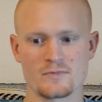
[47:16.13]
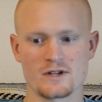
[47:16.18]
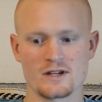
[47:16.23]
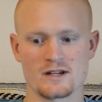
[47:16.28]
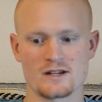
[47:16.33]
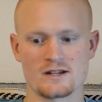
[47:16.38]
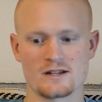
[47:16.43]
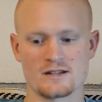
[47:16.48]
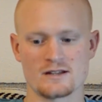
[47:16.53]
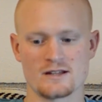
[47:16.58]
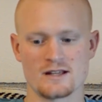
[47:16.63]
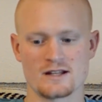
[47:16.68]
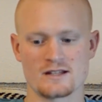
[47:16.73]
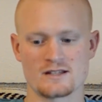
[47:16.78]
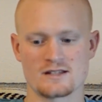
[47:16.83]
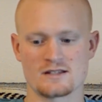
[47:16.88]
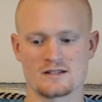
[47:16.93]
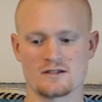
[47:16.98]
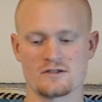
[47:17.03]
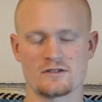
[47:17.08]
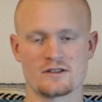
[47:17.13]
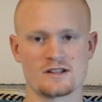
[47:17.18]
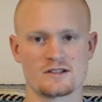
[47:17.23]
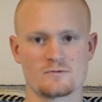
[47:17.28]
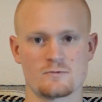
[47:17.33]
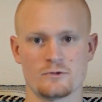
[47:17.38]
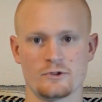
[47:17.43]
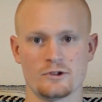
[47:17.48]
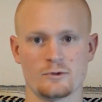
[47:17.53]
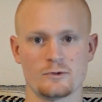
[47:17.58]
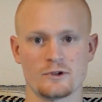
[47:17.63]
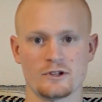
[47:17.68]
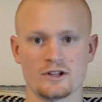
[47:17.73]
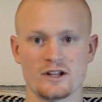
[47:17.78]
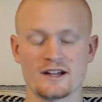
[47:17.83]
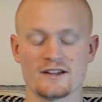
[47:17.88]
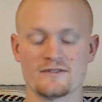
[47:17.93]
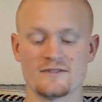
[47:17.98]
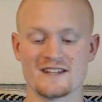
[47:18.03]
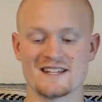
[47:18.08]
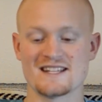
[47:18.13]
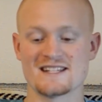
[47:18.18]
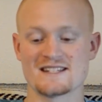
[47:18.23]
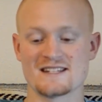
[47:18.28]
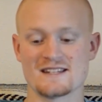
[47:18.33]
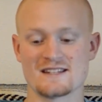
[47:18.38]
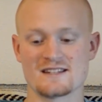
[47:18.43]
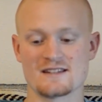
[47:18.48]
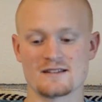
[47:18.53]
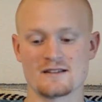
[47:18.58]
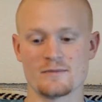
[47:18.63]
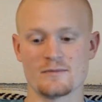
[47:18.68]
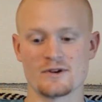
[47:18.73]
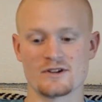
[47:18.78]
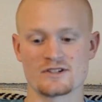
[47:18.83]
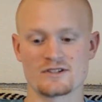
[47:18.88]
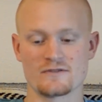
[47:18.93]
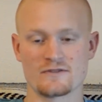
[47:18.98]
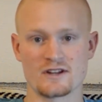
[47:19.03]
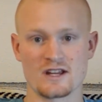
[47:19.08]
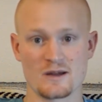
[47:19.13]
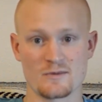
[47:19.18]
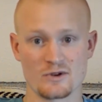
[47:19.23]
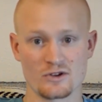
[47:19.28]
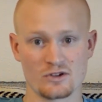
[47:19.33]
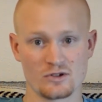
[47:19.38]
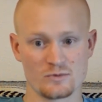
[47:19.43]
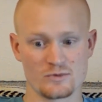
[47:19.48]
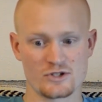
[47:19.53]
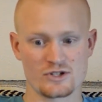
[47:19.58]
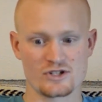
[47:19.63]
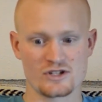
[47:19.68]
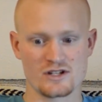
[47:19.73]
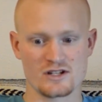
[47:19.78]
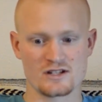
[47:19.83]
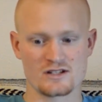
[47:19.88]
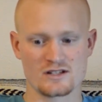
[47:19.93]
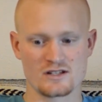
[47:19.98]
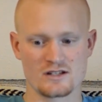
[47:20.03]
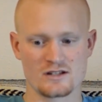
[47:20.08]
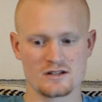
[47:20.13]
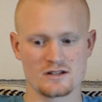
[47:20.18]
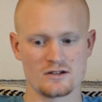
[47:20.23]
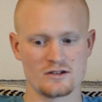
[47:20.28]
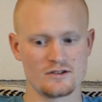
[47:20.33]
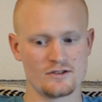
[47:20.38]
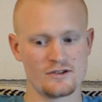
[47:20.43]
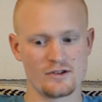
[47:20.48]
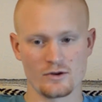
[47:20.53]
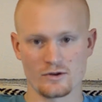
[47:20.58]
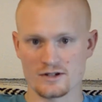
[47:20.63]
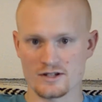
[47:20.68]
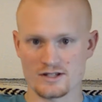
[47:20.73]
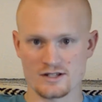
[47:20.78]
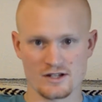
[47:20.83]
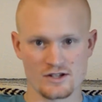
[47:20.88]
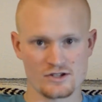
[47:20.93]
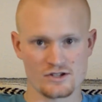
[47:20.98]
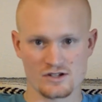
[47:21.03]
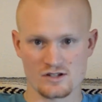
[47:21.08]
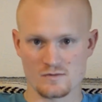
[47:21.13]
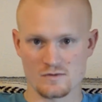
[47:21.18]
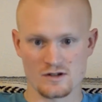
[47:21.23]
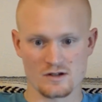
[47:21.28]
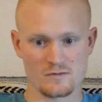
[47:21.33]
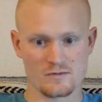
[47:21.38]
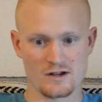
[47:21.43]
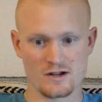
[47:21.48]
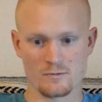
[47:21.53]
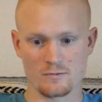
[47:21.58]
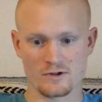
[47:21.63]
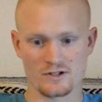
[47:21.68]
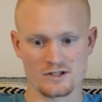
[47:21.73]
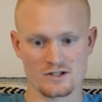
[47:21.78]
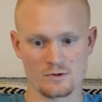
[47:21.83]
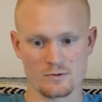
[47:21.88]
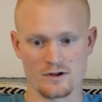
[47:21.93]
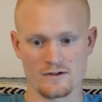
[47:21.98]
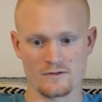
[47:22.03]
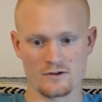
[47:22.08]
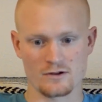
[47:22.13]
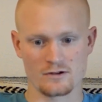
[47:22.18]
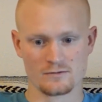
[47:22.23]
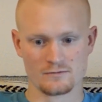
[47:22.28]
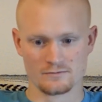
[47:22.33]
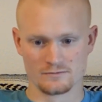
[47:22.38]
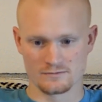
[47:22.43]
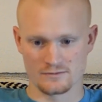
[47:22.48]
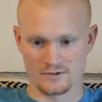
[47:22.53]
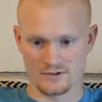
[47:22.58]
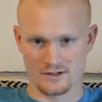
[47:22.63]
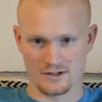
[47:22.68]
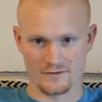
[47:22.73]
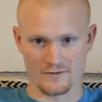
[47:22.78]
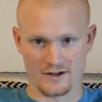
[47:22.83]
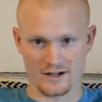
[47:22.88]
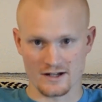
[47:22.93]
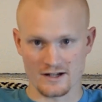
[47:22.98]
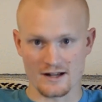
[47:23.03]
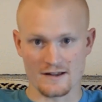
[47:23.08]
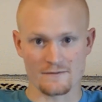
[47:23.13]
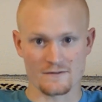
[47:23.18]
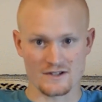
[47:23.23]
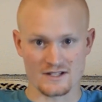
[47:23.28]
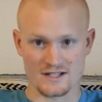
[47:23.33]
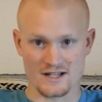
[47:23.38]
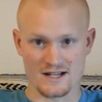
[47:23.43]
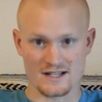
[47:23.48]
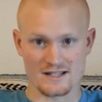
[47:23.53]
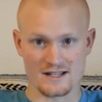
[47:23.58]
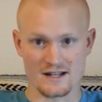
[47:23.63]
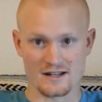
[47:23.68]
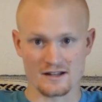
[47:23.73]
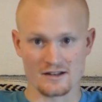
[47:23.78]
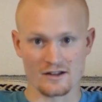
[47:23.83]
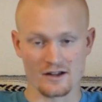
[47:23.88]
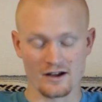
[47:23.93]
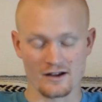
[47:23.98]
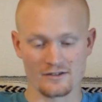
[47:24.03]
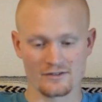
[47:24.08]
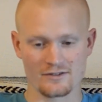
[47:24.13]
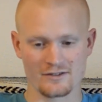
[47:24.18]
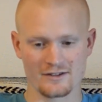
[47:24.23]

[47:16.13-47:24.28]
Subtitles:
And that's really what life is a bunch of chemical machines. No decisions being made whatsoever, if I can emphasize that enough.